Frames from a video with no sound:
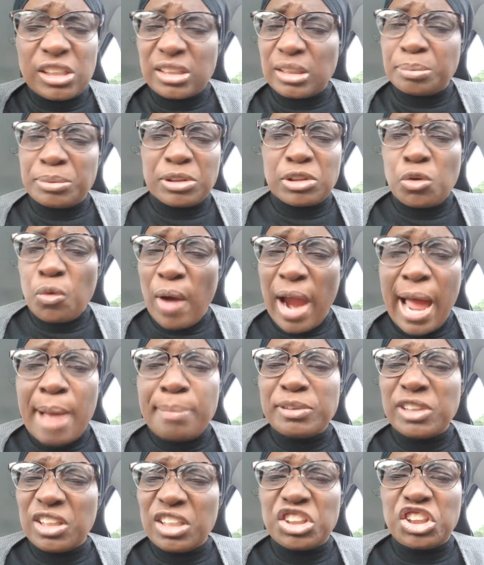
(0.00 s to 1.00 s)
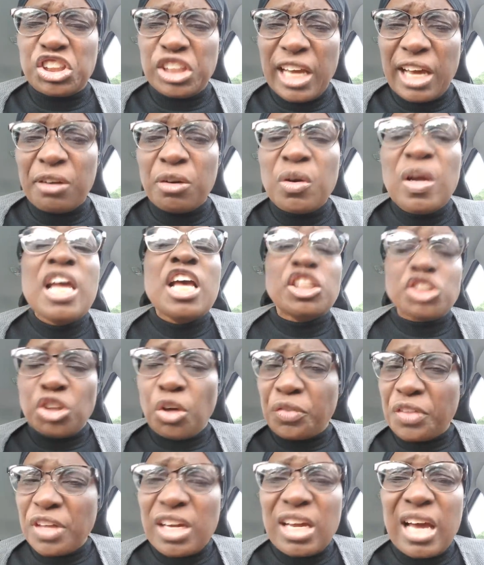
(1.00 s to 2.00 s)
and subscribe to the channel
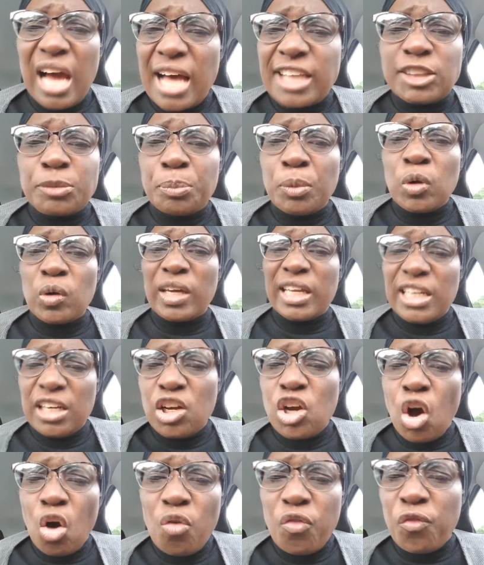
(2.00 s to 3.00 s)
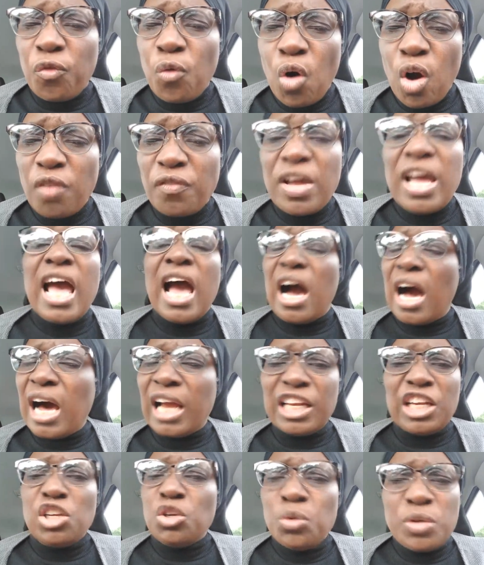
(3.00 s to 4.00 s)
so the gospel can go forth.
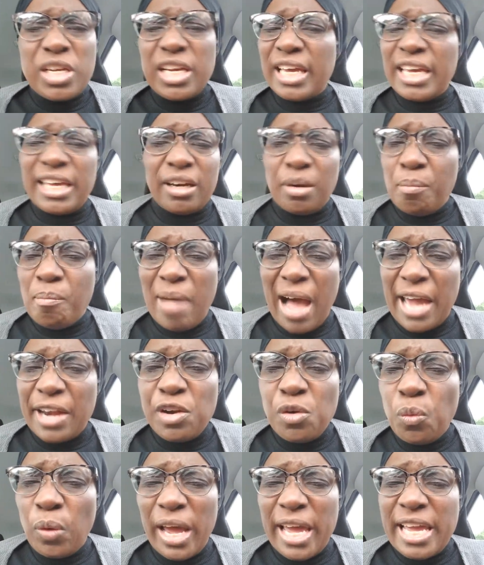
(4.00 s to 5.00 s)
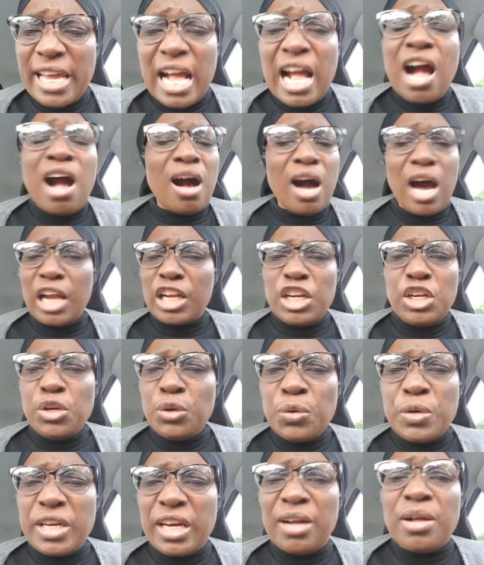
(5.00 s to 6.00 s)
Hallelujah. In a mighty way.
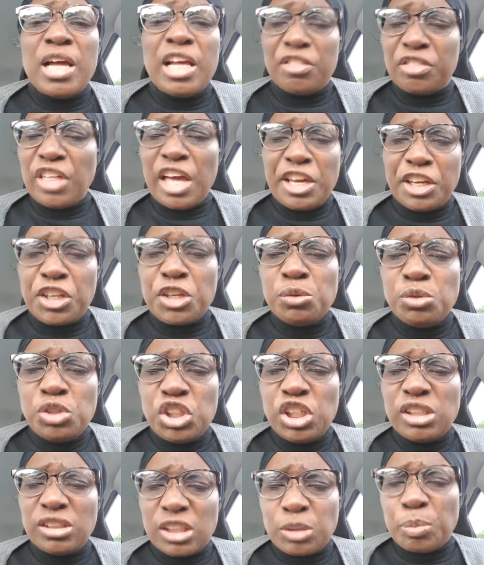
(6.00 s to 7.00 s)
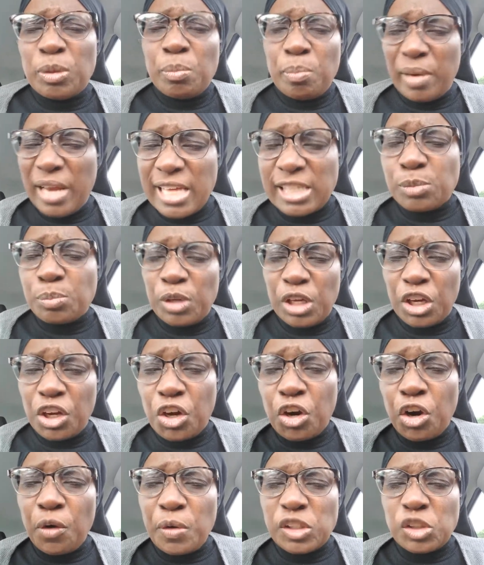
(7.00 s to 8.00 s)
Hallelujah. Thank you, Jesus. Be blessed, be
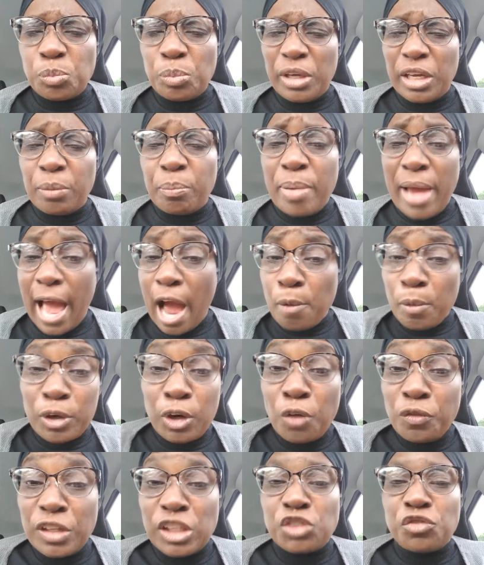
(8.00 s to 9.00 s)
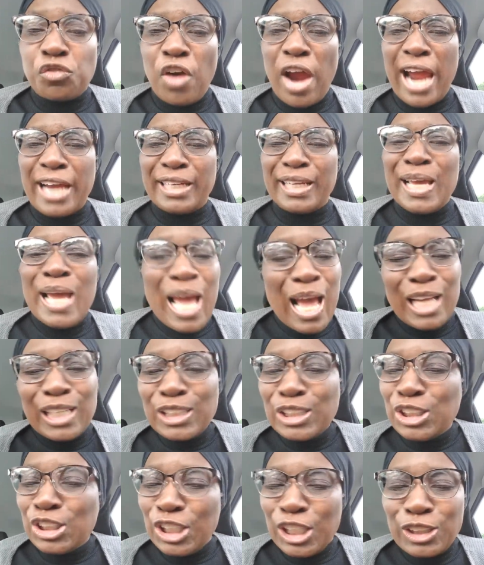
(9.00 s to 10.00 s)
encouraged, be empowered on this Friday.
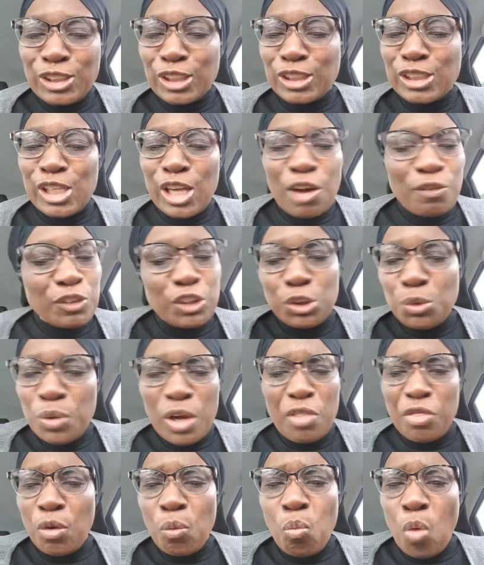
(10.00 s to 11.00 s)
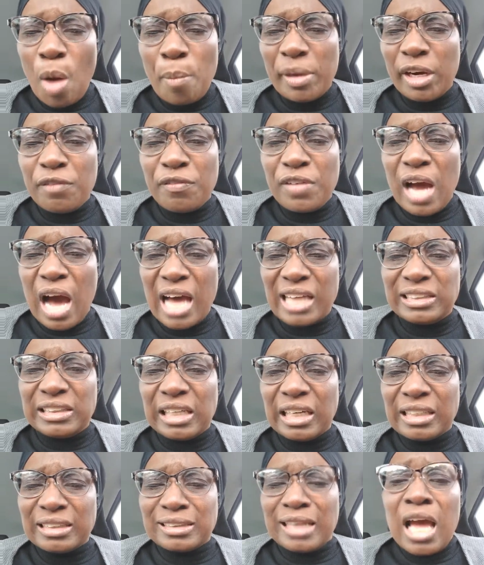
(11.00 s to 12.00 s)
Jesus loves you and the woman of God
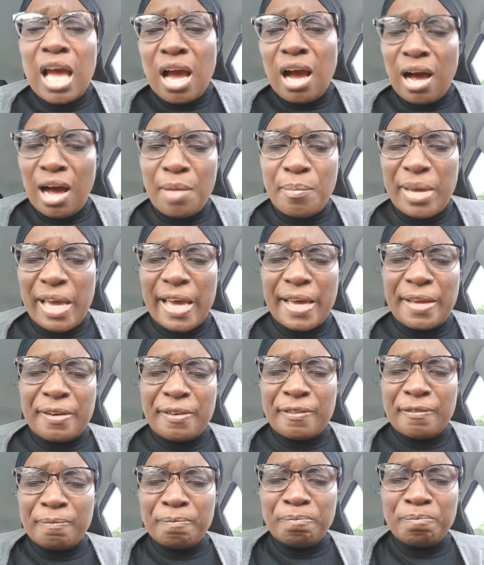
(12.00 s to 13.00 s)
does. Amen.